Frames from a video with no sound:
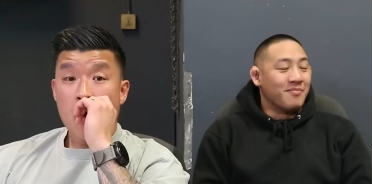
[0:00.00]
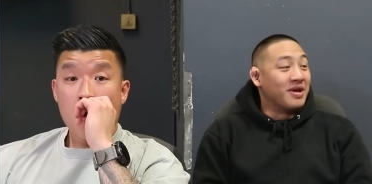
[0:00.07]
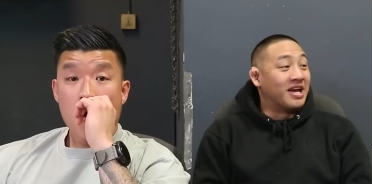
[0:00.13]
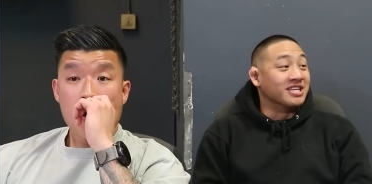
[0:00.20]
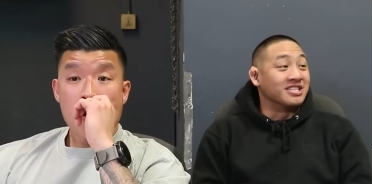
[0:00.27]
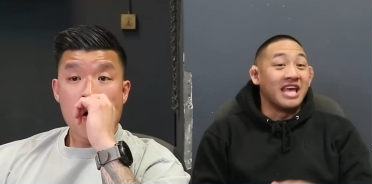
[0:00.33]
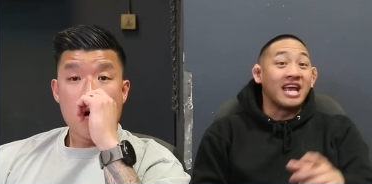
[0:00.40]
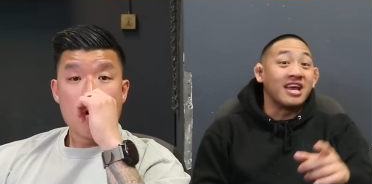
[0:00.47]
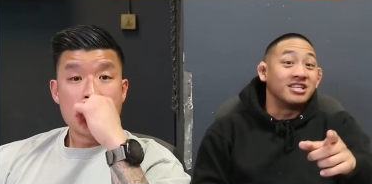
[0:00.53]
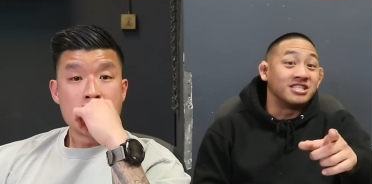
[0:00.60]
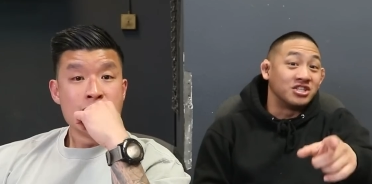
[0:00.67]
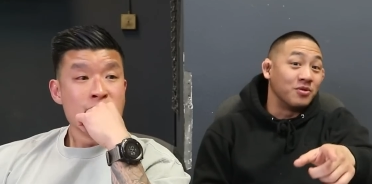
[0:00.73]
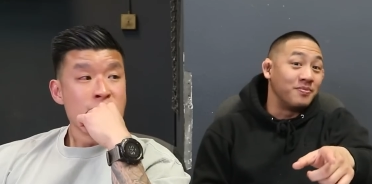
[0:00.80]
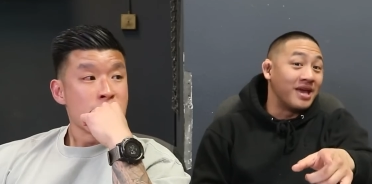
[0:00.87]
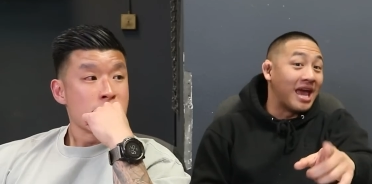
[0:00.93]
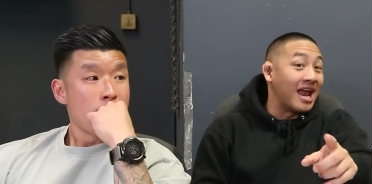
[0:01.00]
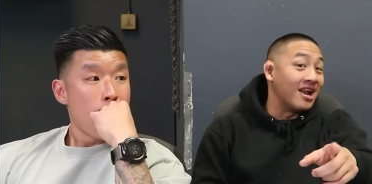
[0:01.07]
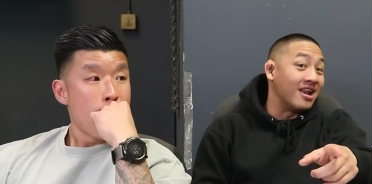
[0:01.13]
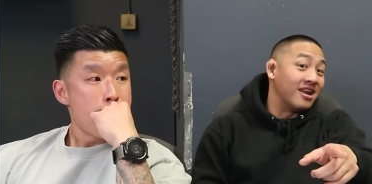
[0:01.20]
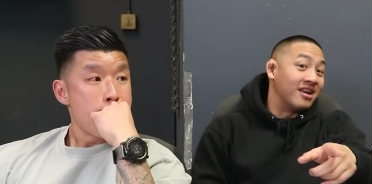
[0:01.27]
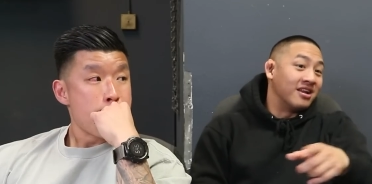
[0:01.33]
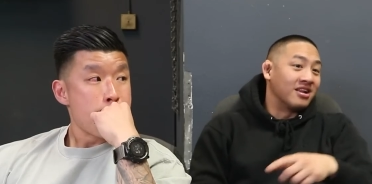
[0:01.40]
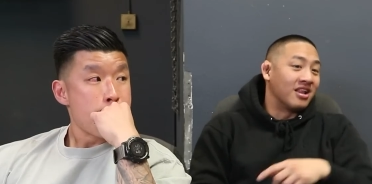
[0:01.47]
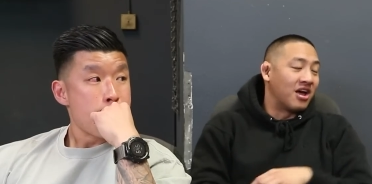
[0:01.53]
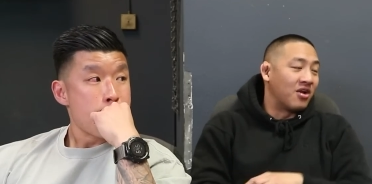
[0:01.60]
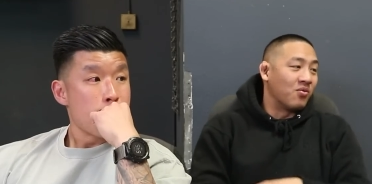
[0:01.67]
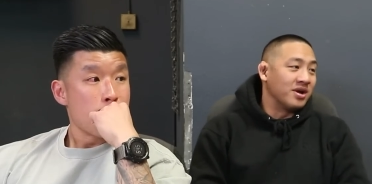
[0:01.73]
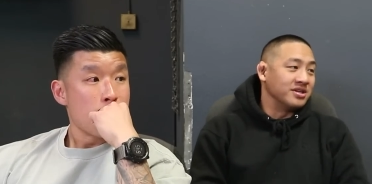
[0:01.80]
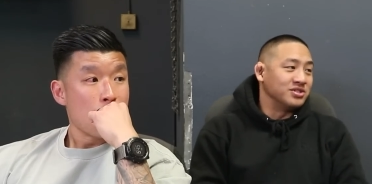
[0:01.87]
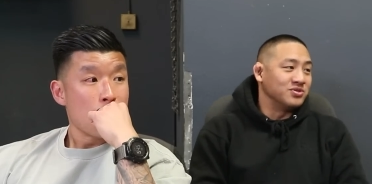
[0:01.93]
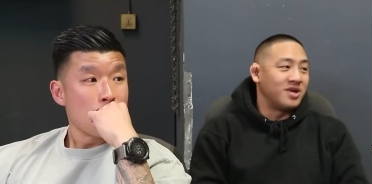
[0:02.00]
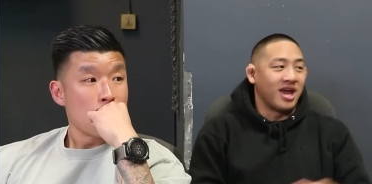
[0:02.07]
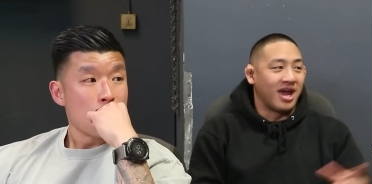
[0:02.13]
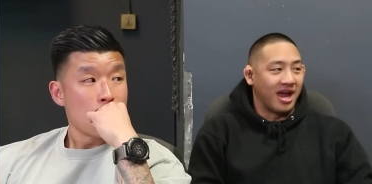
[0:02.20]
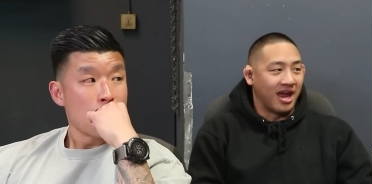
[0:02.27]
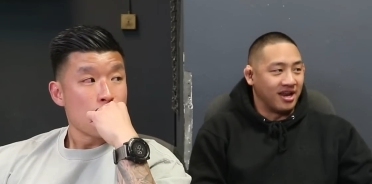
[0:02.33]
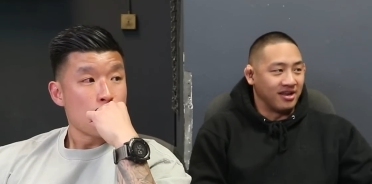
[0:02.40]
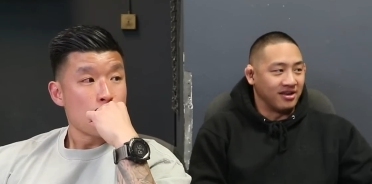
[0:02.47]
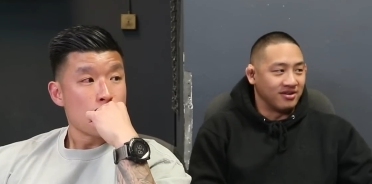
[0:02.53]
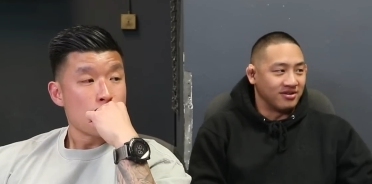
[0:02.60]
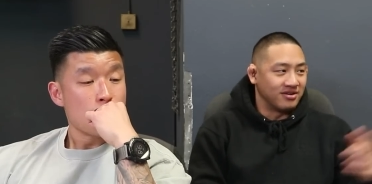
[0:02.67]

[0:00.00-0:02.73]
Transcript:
Speaker 1: because they could still be edited in a lot of ways. You can't edit.